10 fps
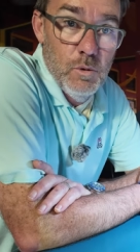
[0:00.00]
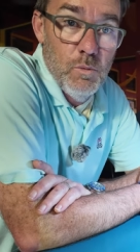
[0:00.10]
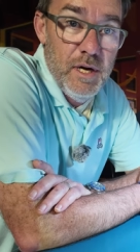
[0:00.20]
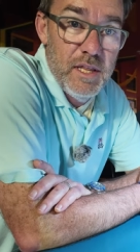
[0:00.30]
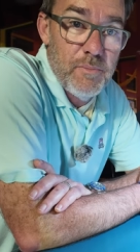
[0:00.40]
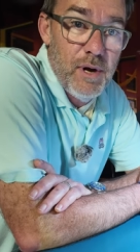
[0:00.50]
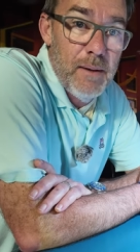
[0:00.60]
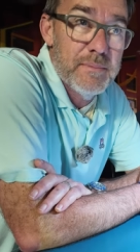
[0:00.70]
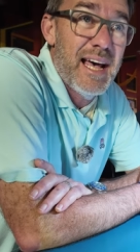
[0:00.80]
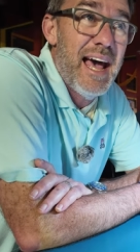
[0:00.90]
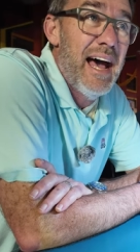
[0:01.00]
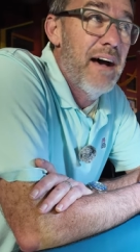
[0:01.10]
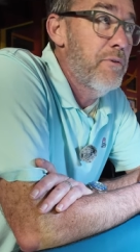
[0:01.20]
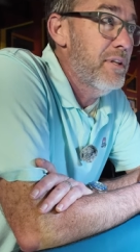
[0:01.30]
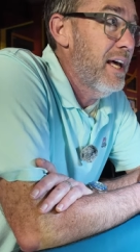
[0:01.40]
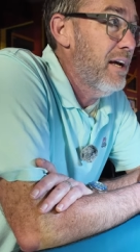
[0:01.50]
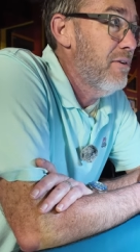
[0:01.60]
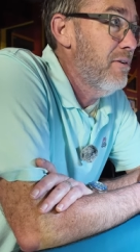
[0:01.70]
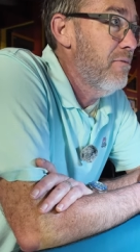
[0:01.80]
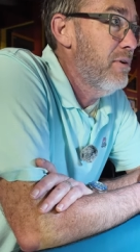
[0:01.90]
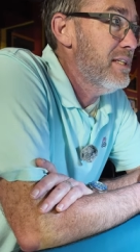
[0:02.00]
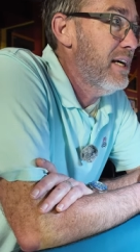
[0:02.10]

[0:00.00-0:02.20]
One of the problems I have with